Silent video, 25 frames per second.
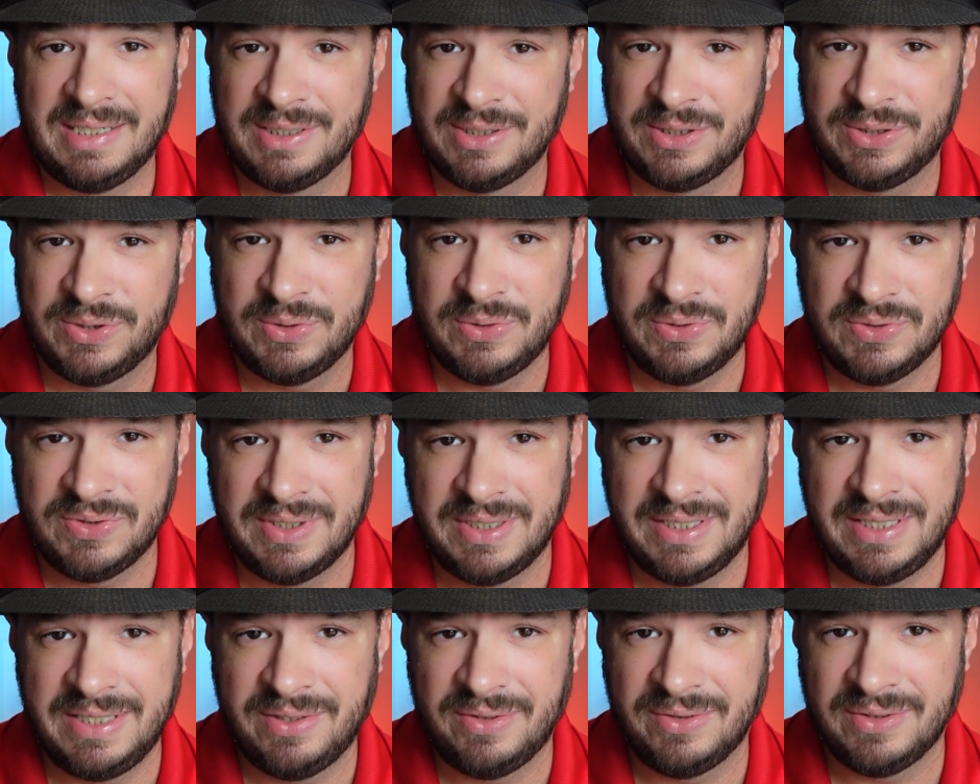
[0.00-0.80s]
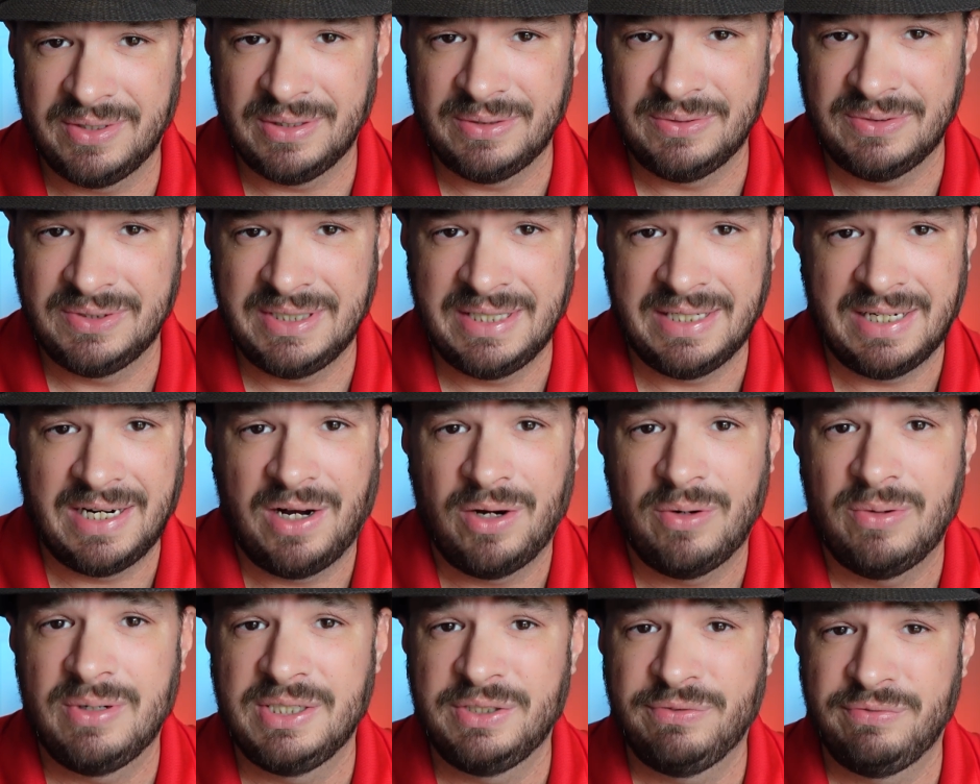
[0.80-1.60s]
As soon as the needle goes in, I
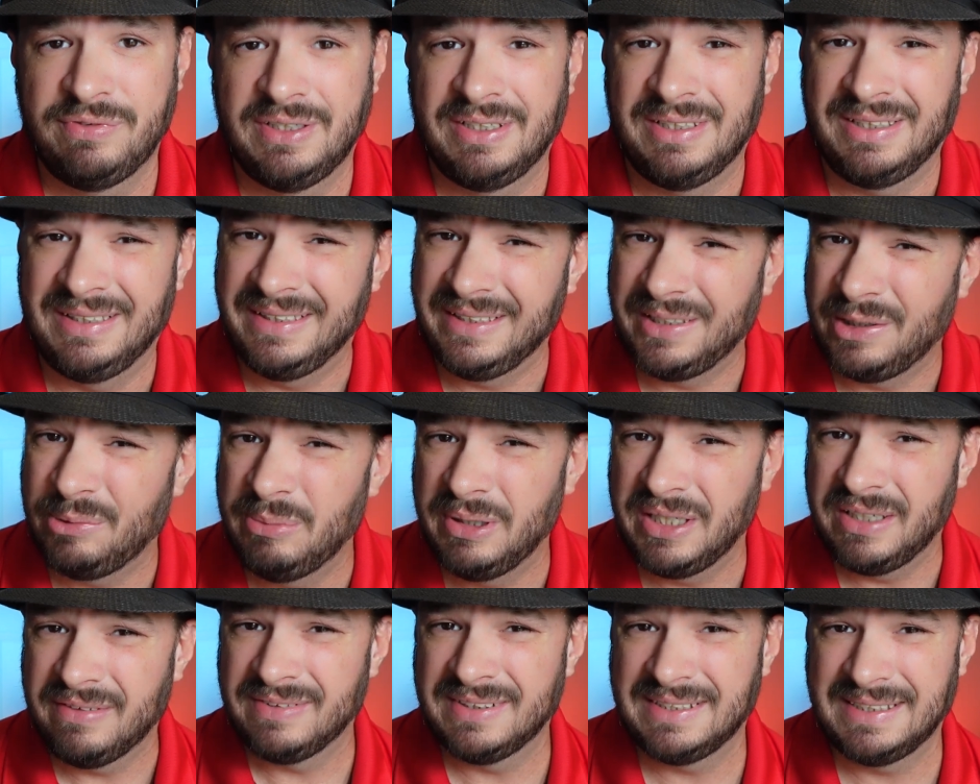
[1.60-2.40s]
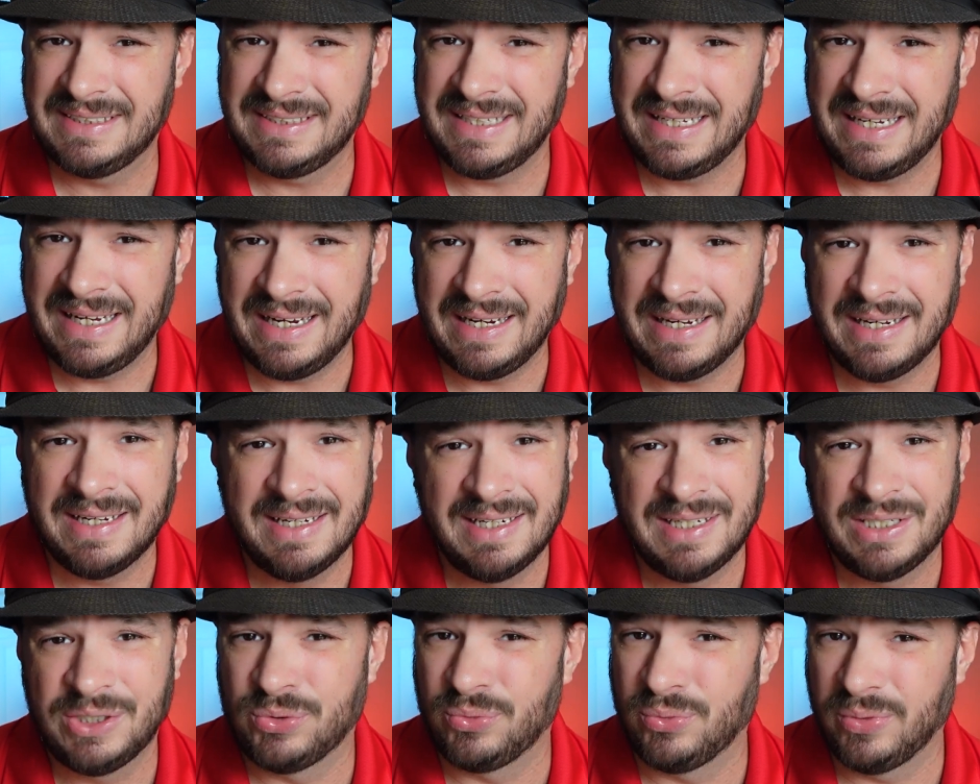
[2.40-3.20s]
always feel a little bit of a sting.
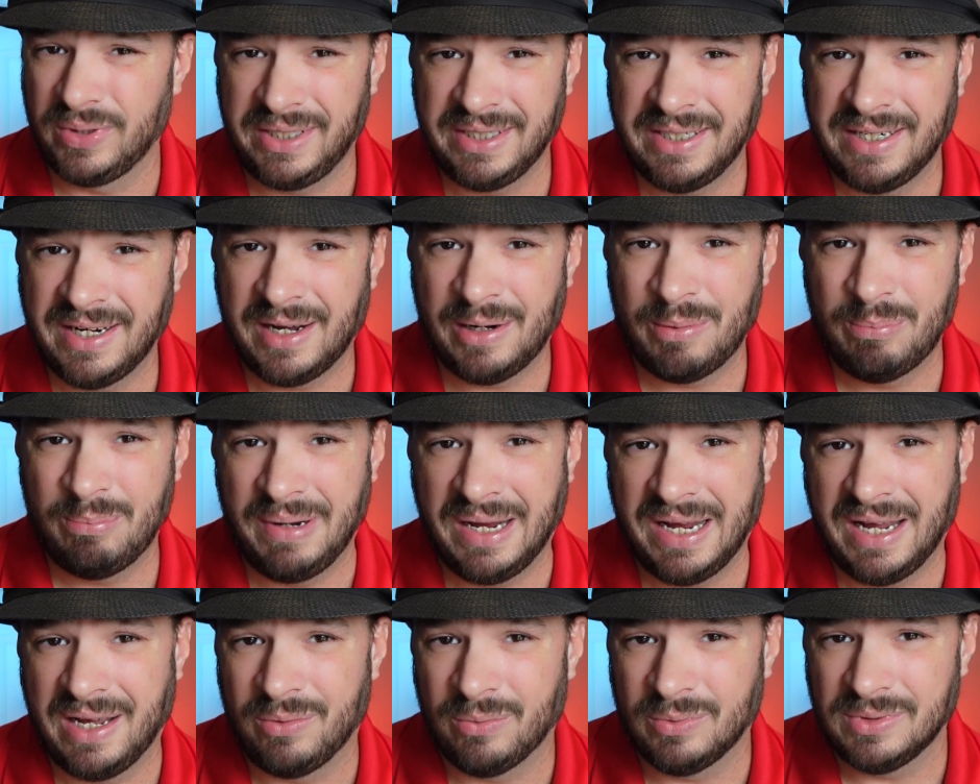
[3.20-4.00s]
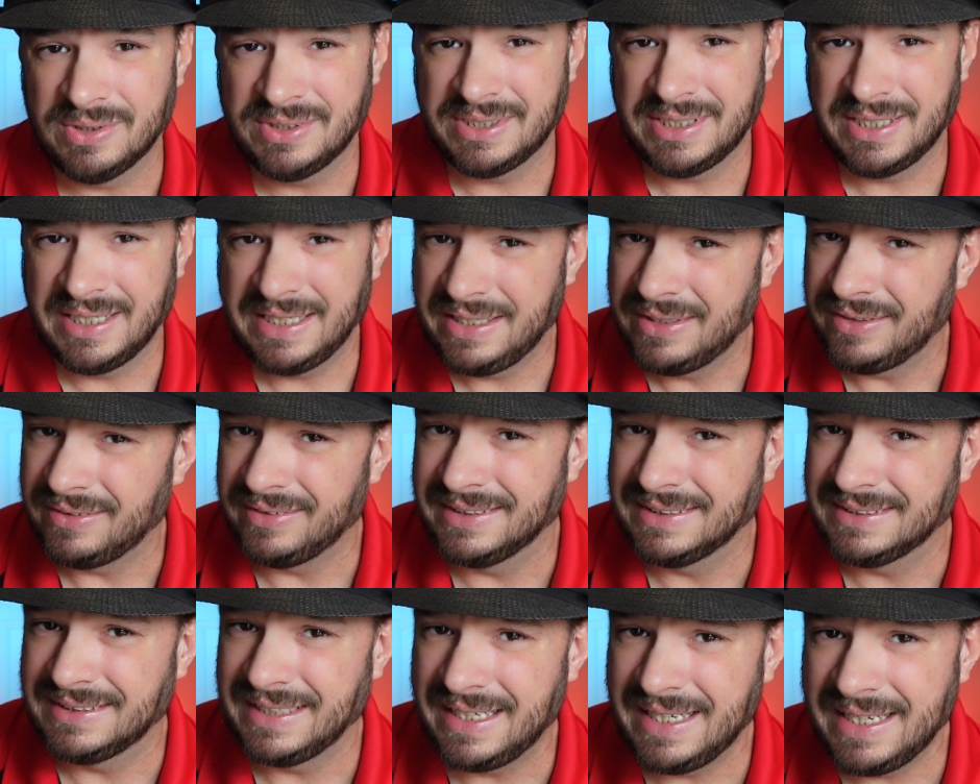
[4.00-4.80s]
It's really not bad. Once the needle
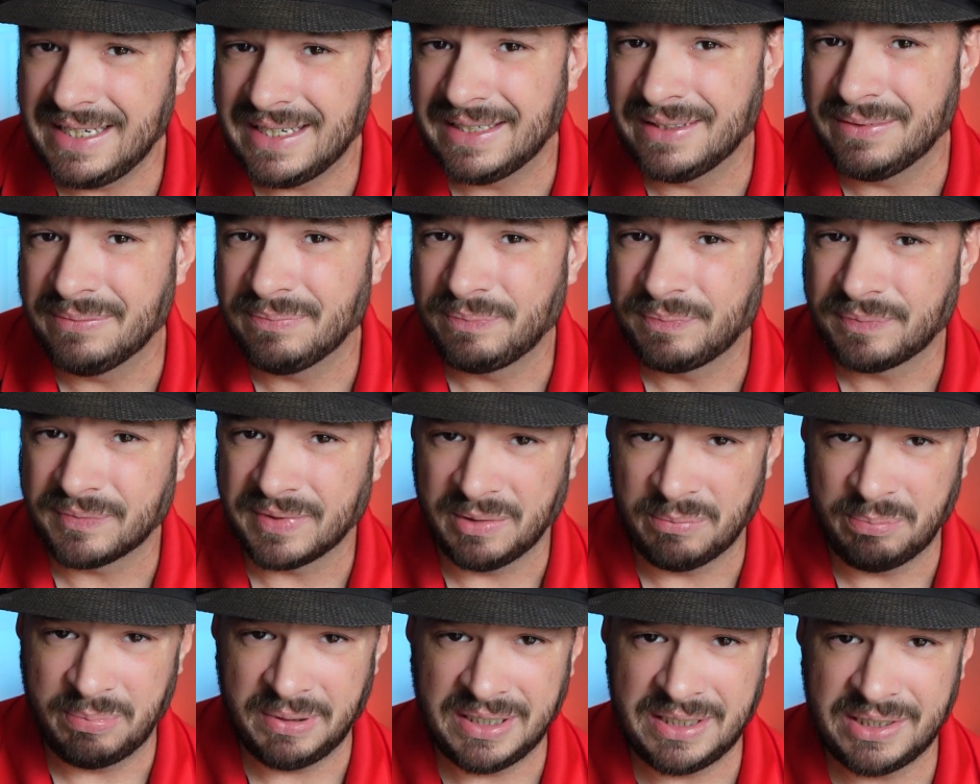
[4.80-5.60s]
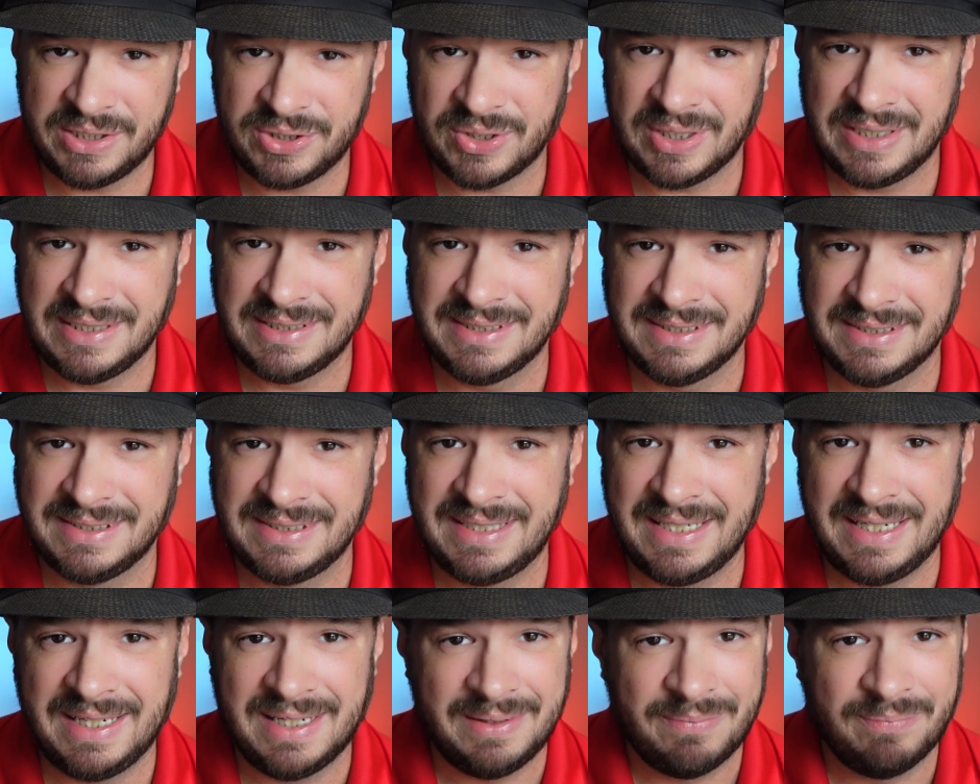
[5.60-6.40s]
is in and penetrates the
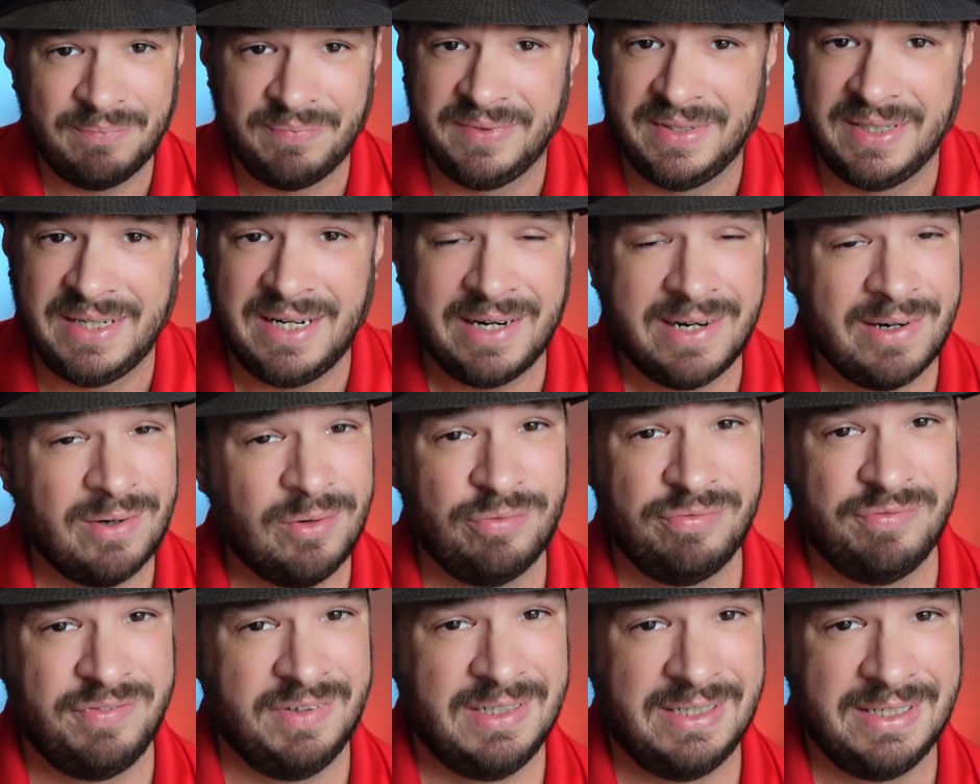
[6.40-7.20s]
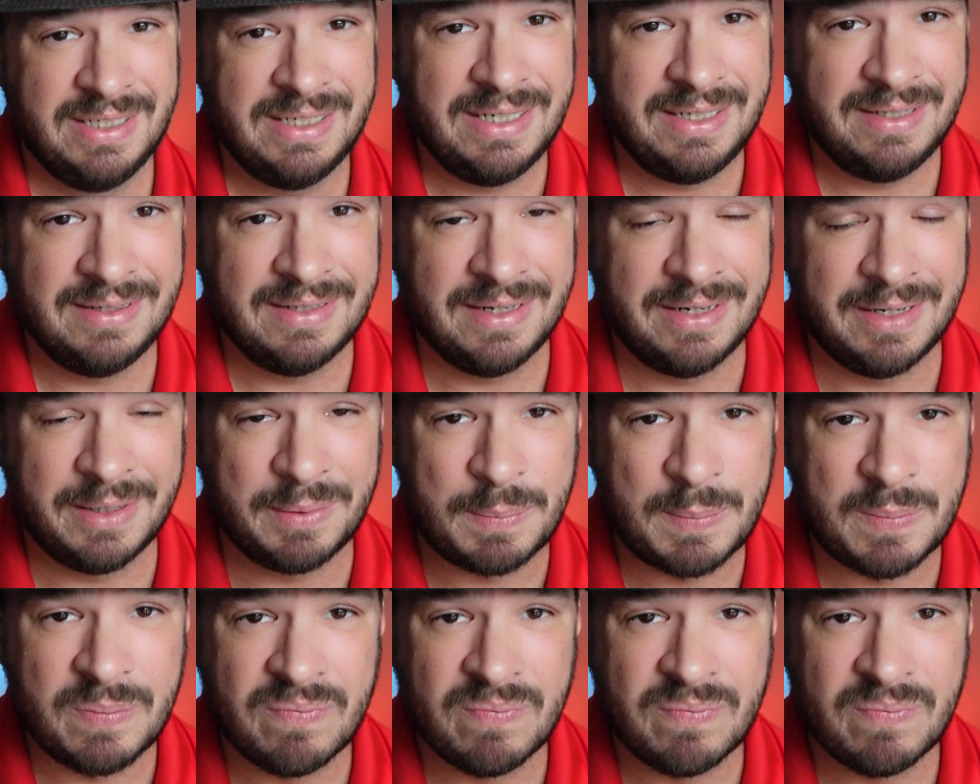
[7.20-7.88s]
skin, then I don't feel anything.